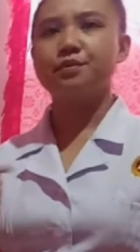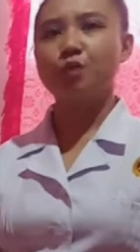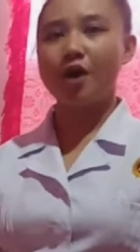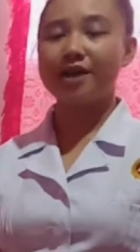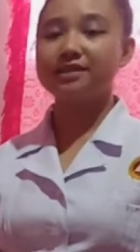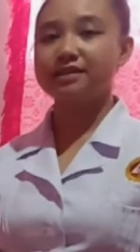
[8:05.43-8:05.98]

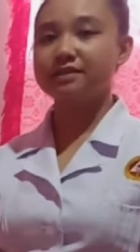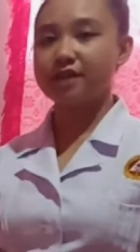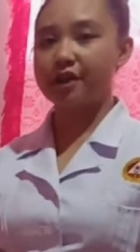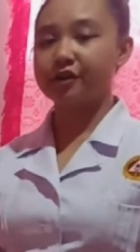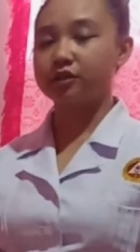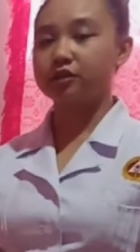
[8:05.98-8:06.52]
moist
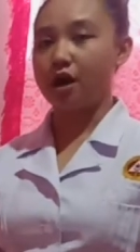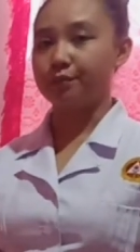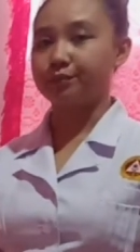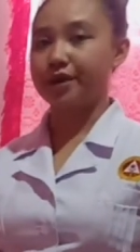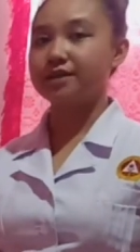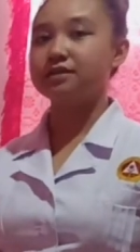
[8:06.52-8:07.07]
sterile
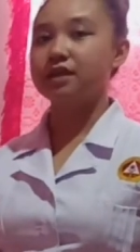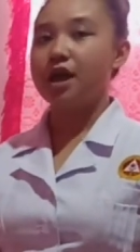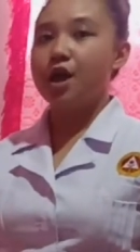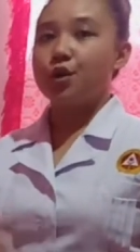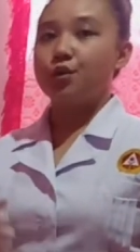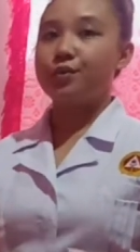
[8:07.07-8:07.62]
compress,
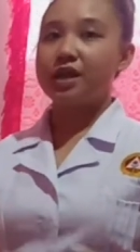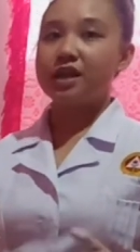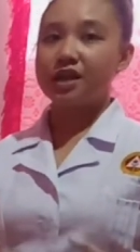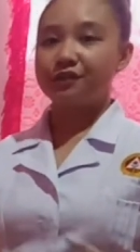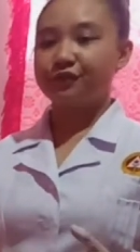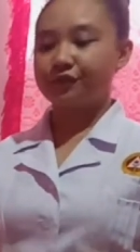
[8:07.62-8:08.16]
we
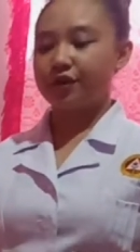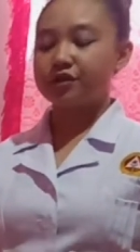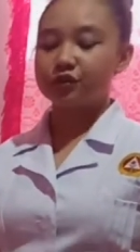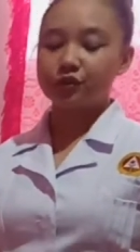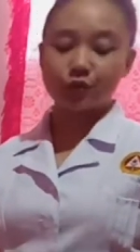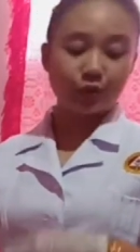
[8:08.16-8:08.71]
need
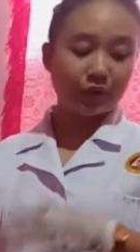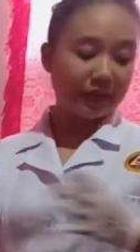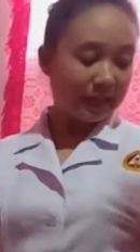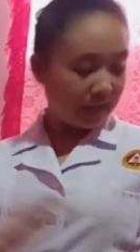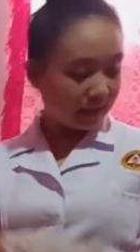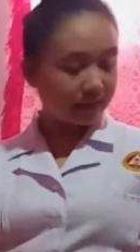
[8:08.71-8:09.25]
first to
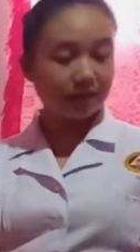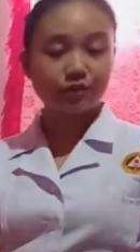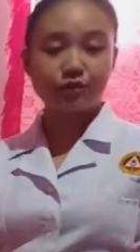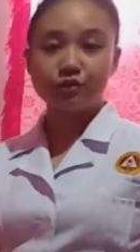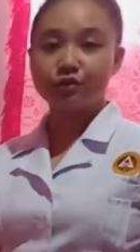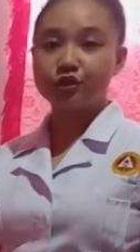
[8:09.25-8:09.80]
heat the
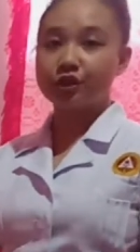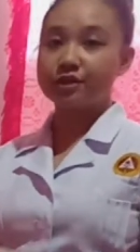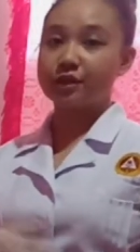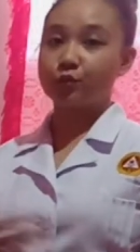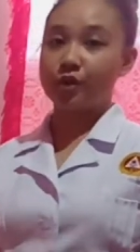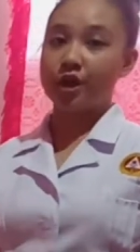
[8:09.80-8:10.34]
solution
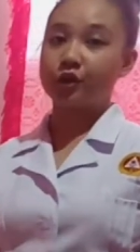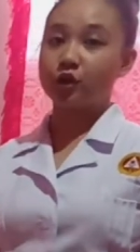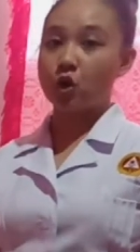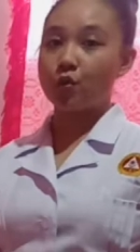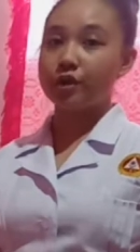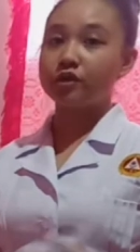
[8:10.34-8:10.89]
that we are
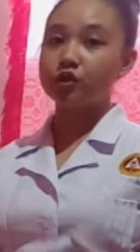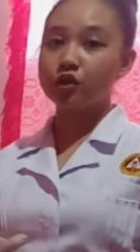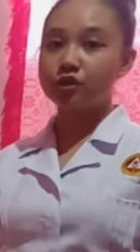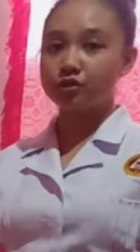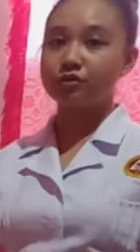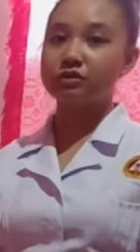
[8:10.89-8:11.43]
going to
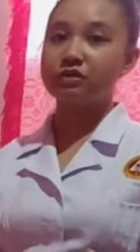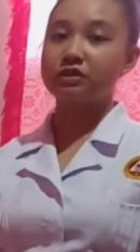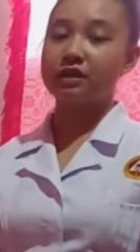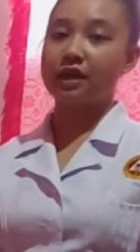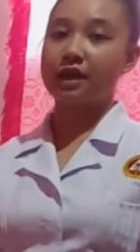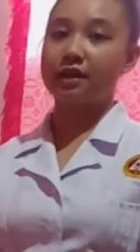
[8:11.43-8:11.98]

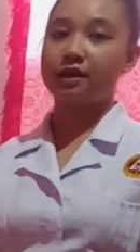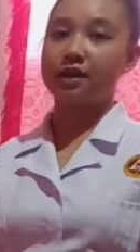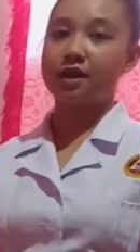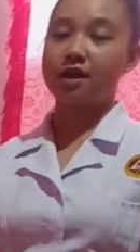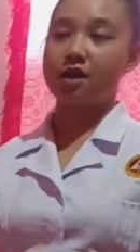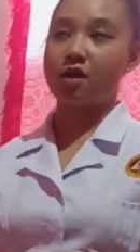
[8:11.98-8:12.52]
use
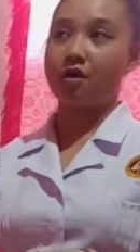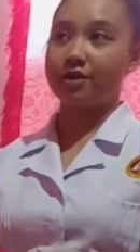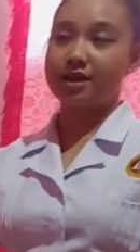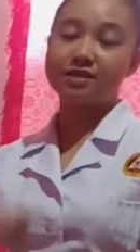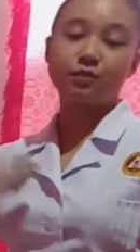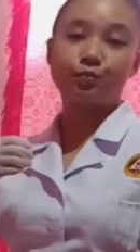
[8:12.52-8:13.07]
on
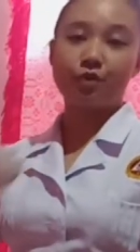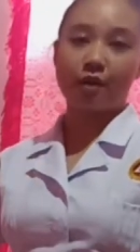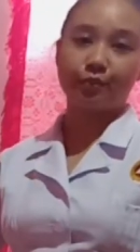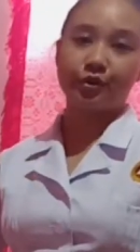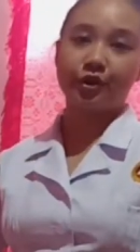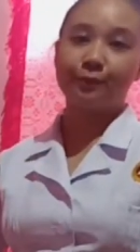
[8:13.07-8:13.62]
its
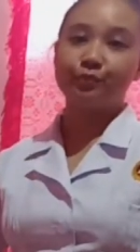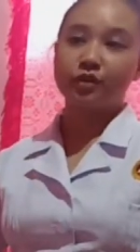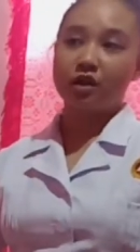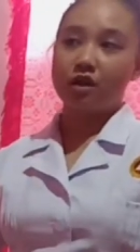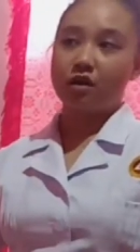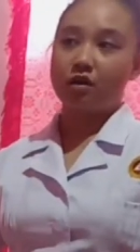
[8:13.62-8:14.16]
proper
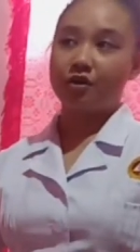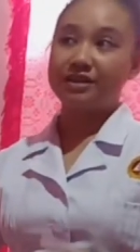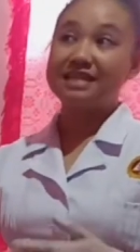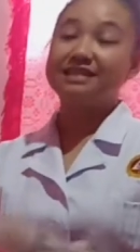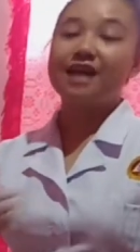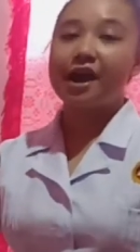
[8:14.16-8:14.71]
or
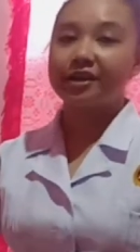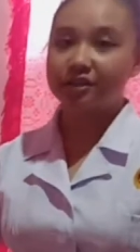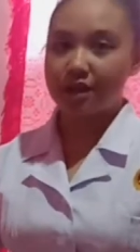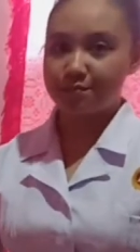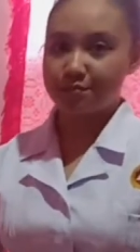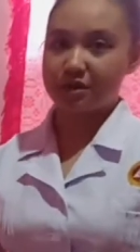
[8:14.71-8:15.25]
desired
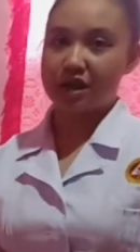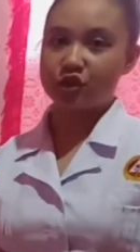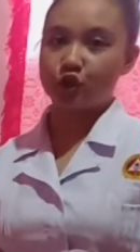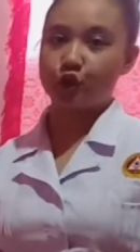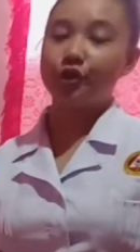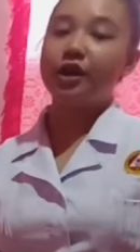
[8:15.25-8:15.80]

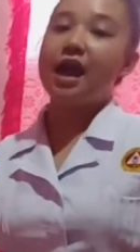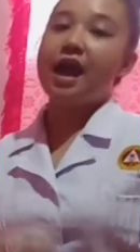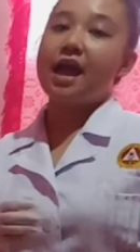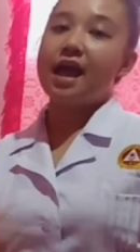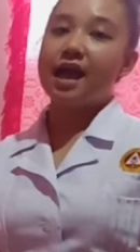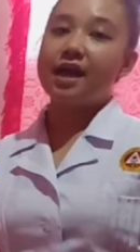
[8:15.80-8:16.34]
temperature.
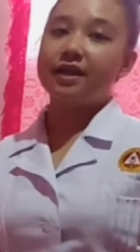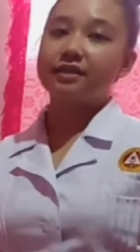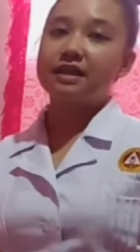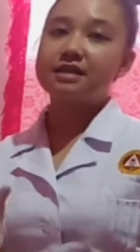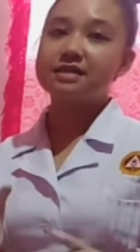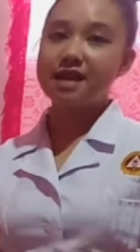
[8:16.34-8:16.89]

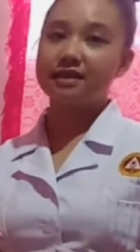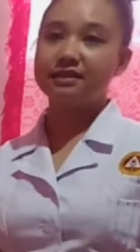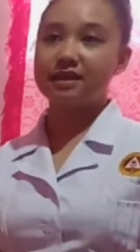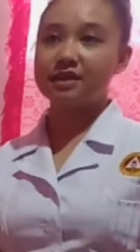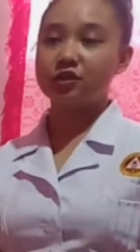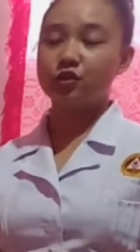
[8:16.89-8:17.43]
And
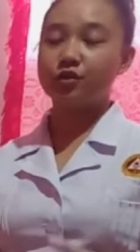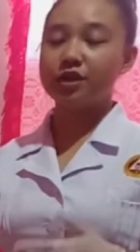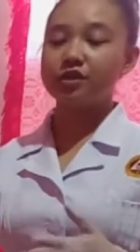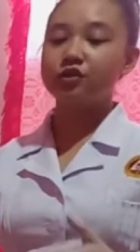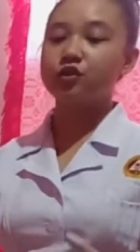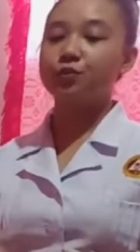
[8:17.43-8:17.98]
next is you
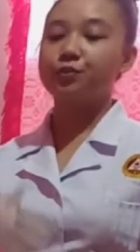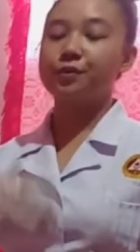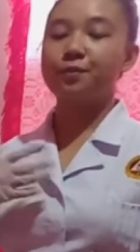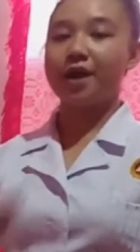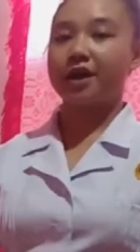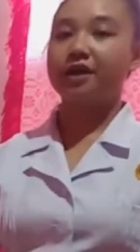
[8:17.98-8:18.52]
need to
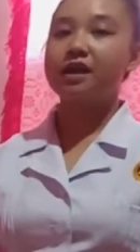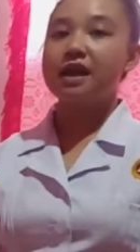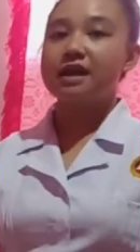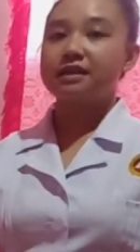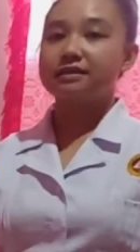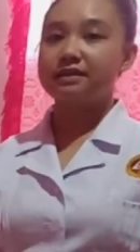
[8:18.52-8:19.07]
prepare
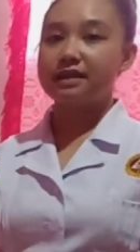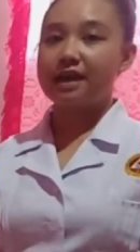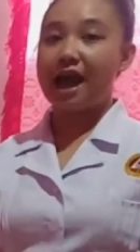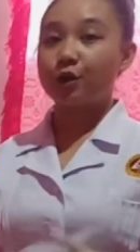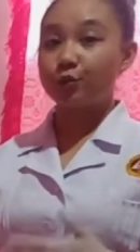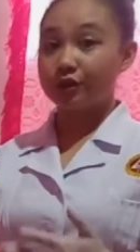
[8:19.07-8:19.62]
the
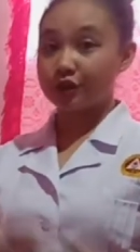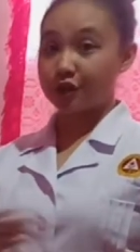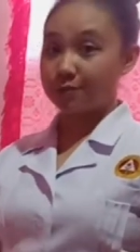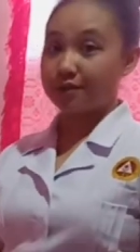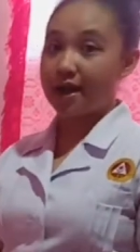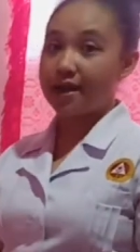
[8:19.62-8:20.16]

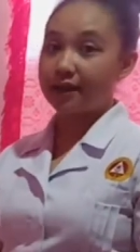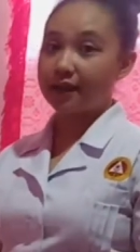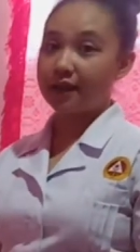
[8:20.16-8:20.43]
aquathermia